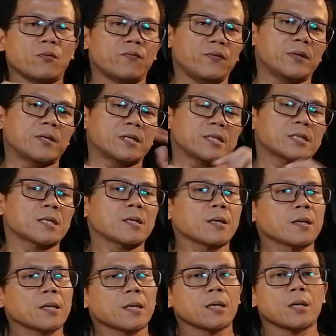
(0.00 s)
First,
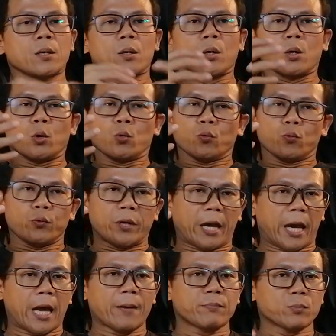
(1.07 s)
we
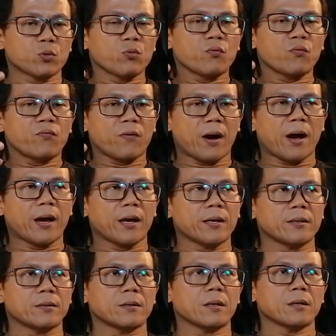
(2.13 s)
have to
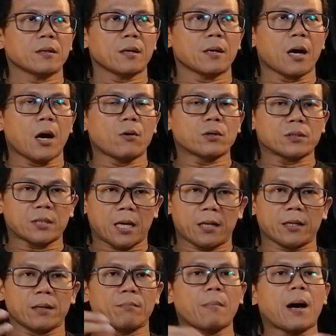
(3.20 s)
find our
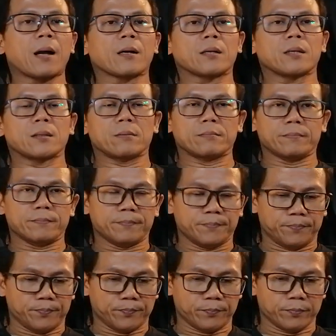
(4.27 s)
target market.
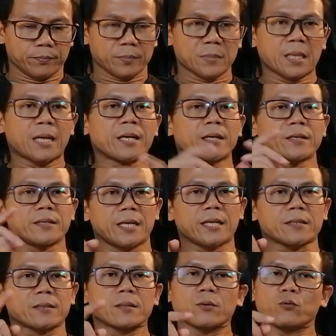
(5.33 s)

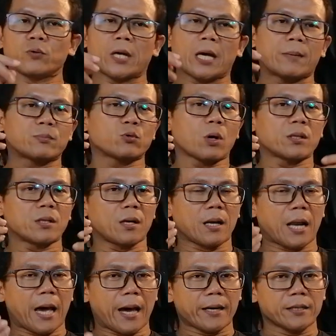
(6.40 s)
Yes, we have to
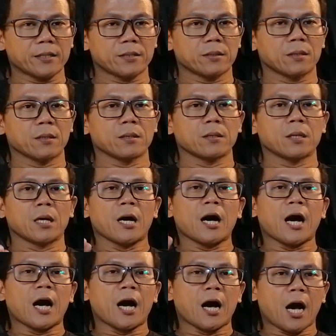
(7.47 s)
analyze
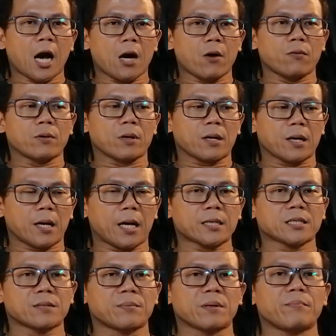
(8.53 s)
our
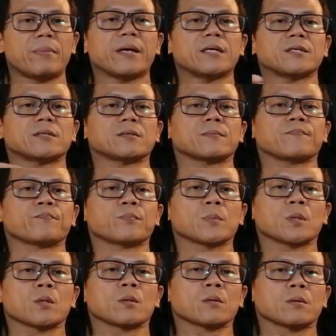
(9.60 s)
customer base,
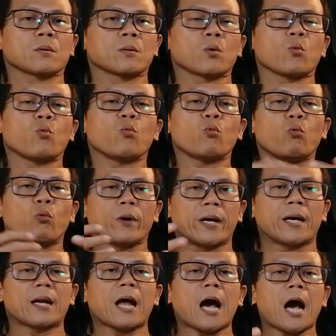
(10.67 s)

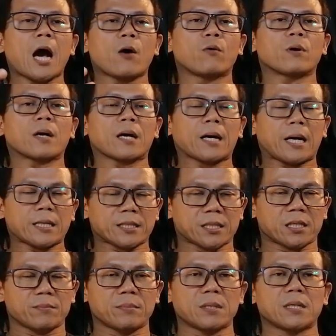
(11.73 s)
where our
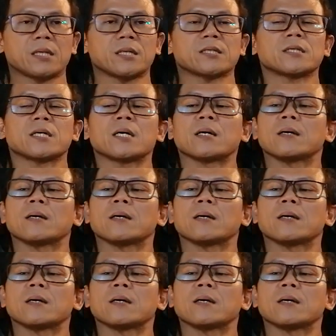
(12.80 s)
customers